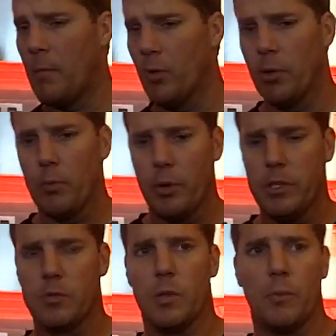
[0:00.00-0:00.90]
I'm really
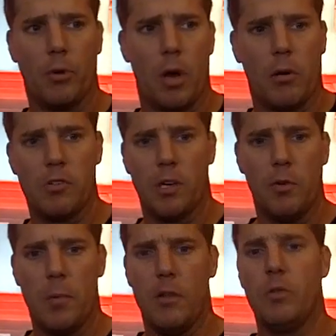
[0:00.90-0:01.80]
pleased with the progress that
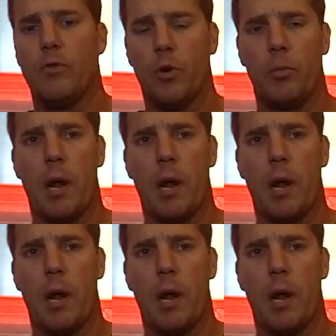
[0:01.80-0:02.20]
we've made through four